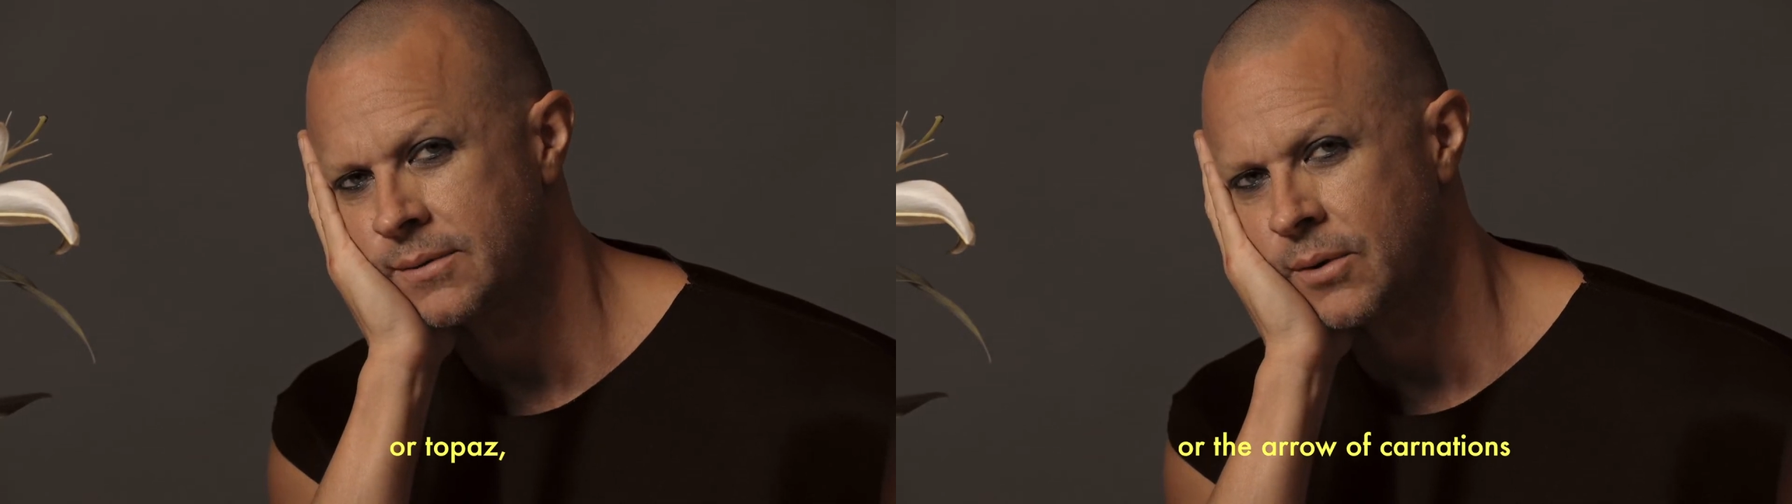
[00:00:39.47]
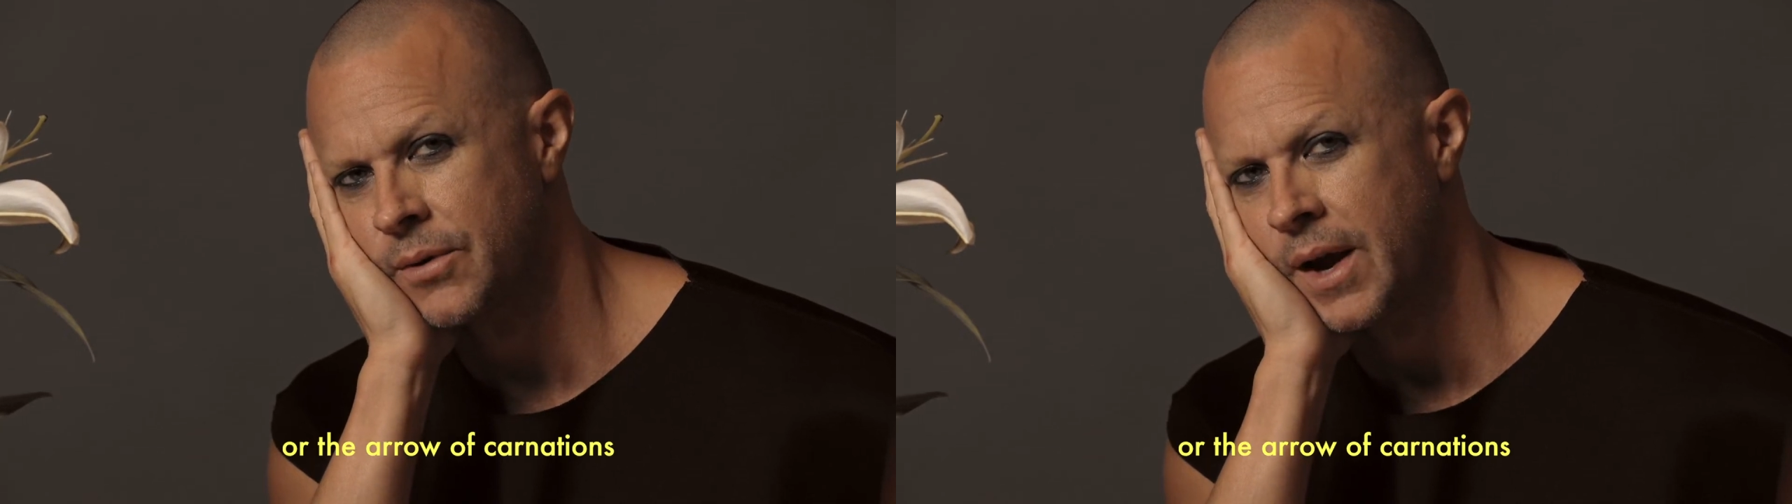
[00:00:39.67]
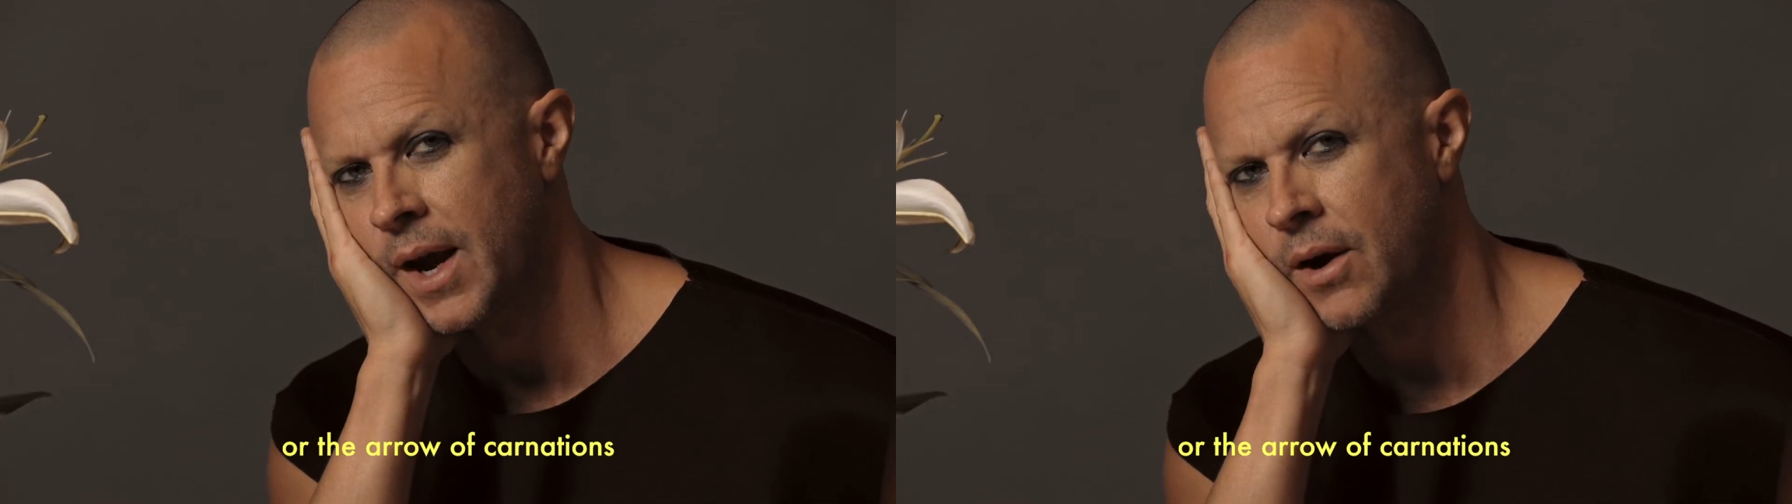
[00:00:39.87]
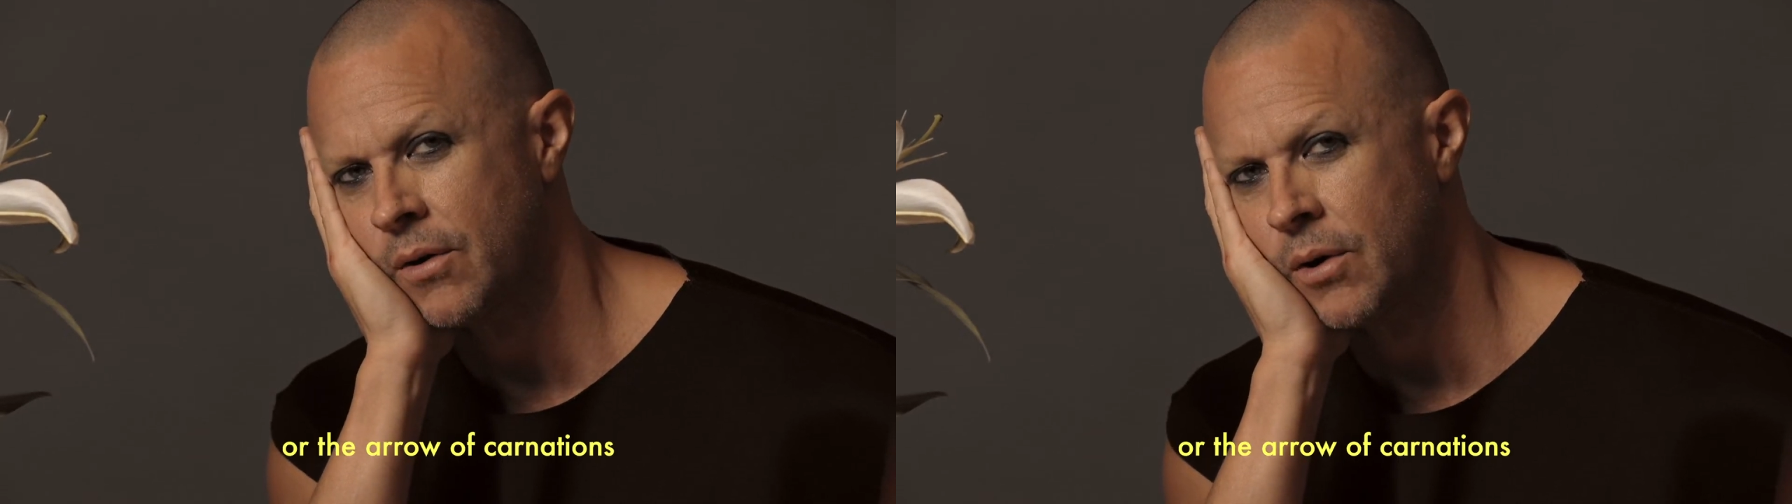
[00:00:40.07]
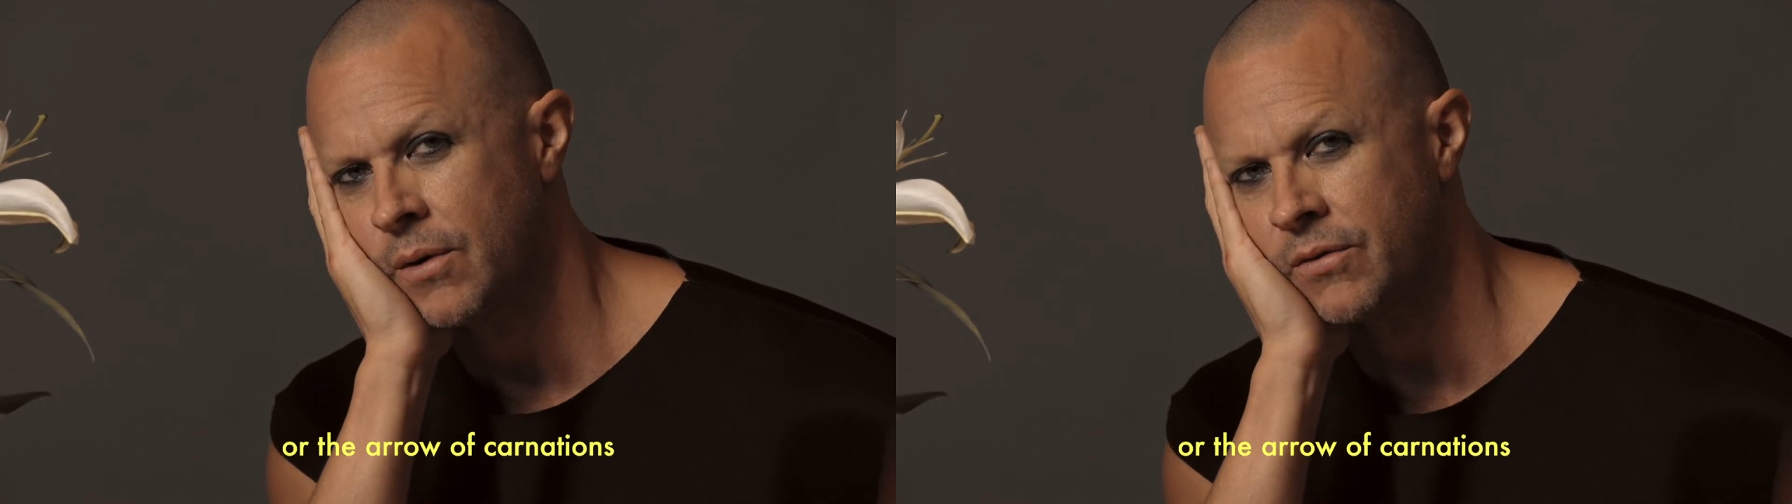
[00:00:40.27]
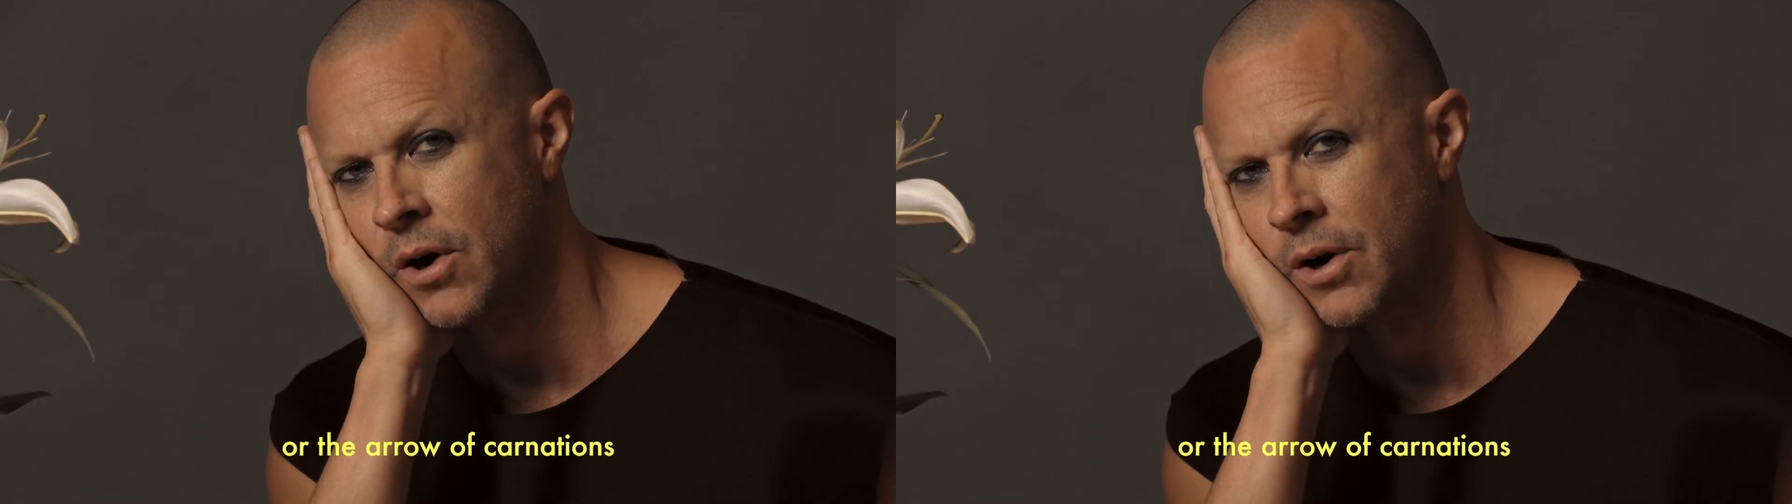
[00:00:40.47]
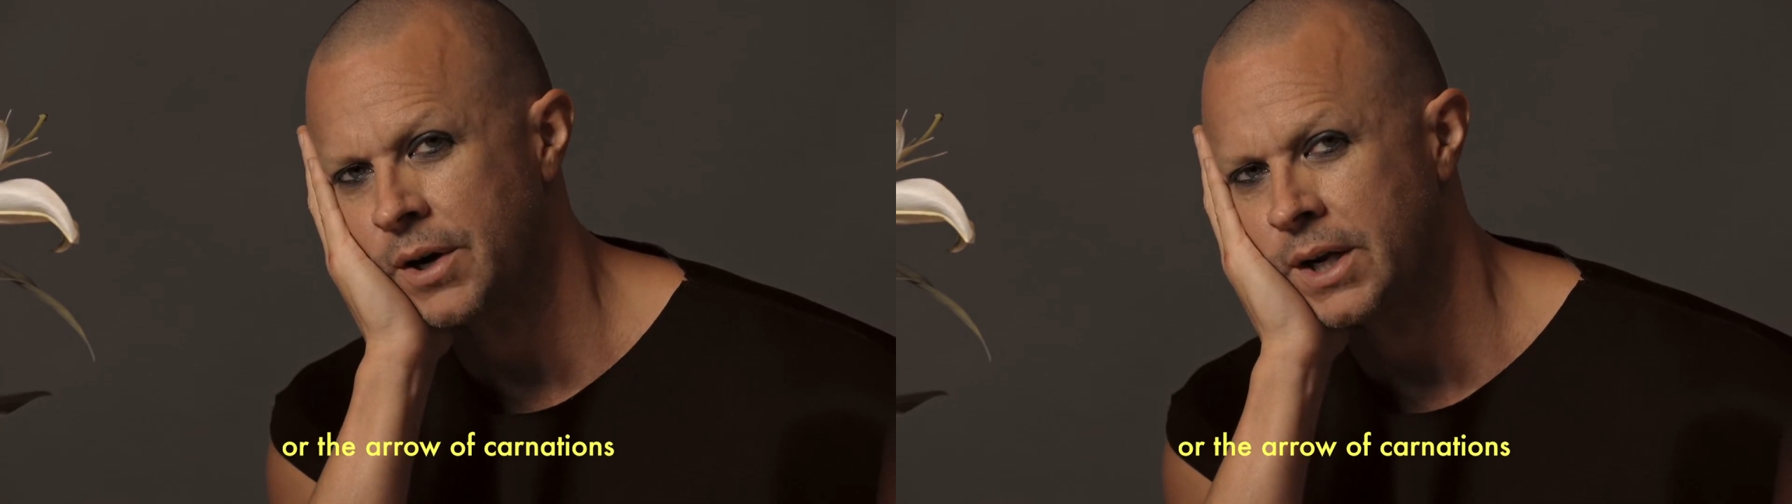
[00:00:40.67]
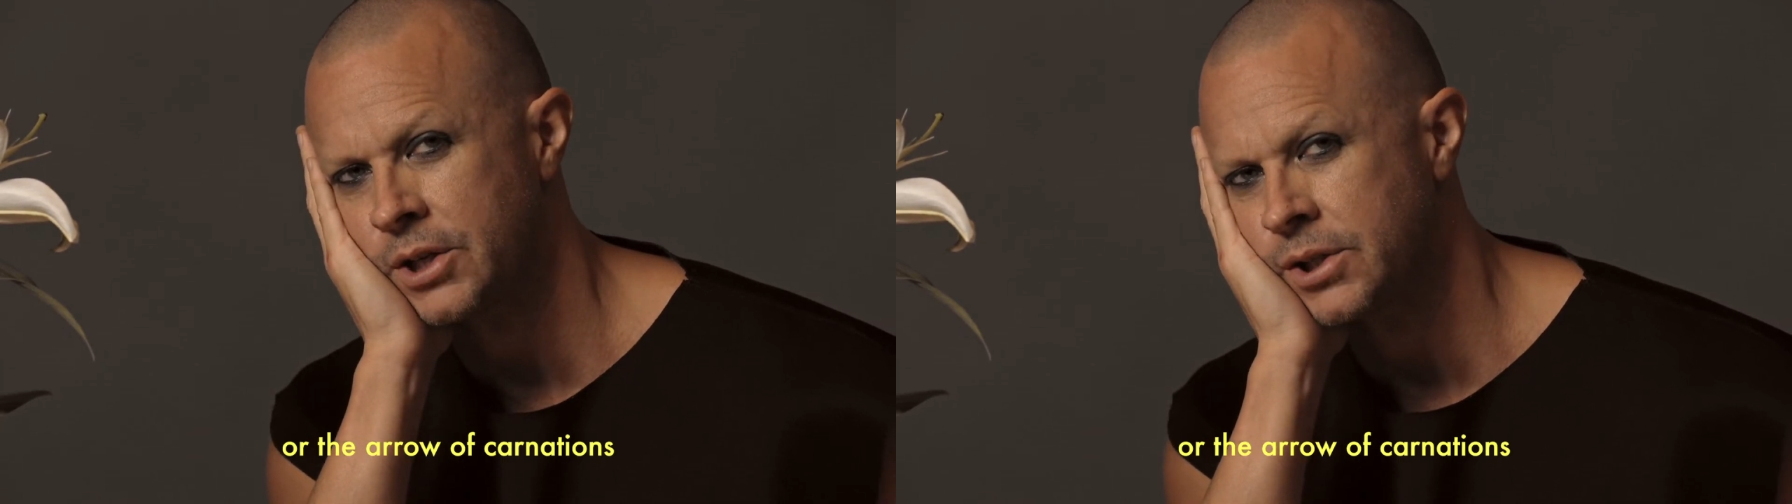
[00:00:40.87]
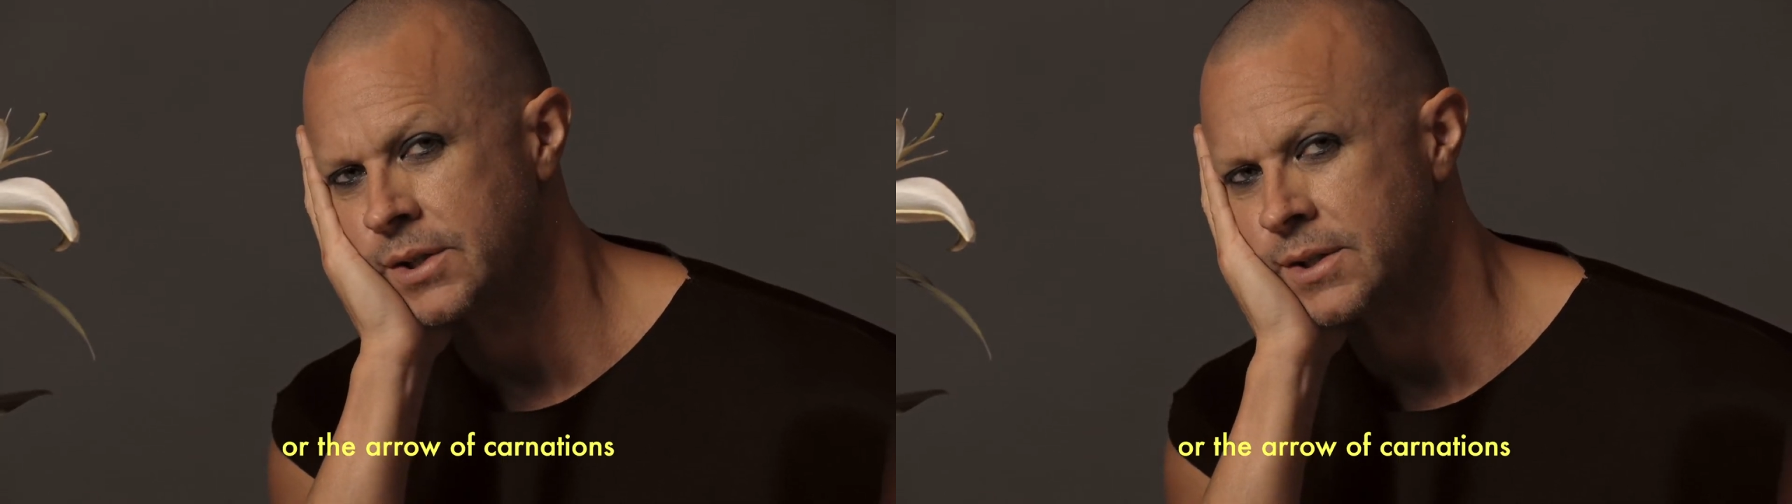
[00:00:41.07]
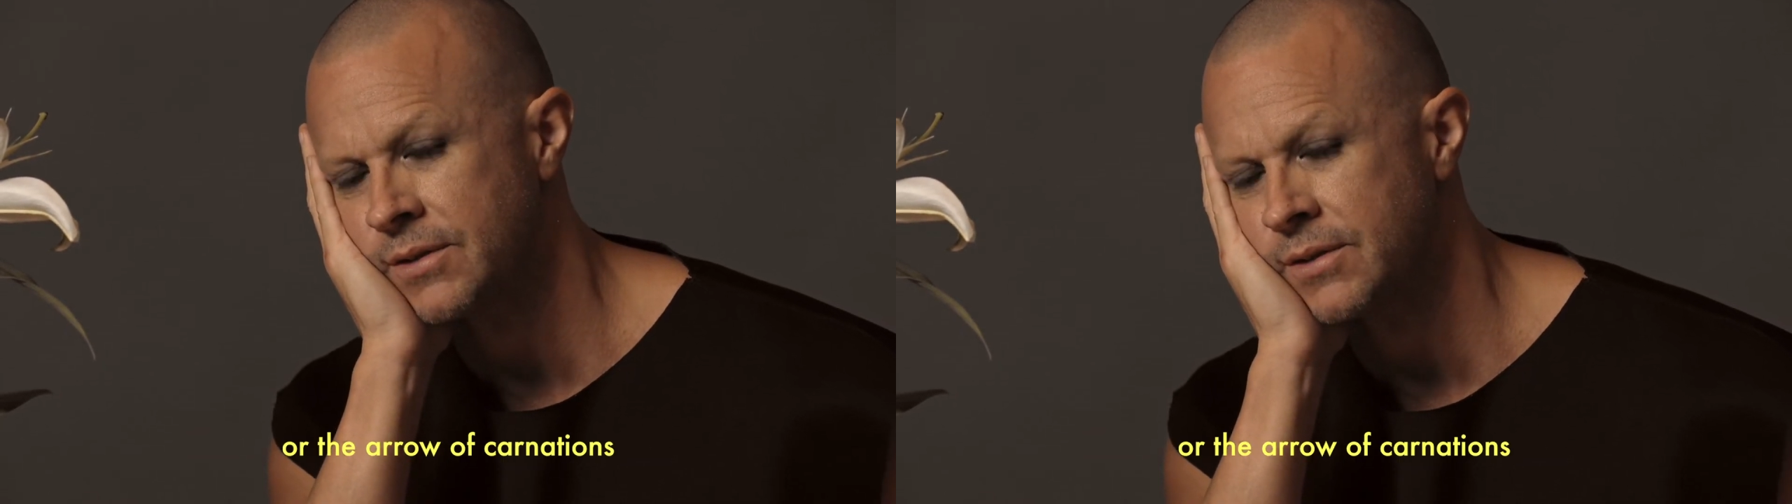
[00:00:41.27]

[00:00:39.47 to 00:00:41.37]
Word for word: or the arrow of carnations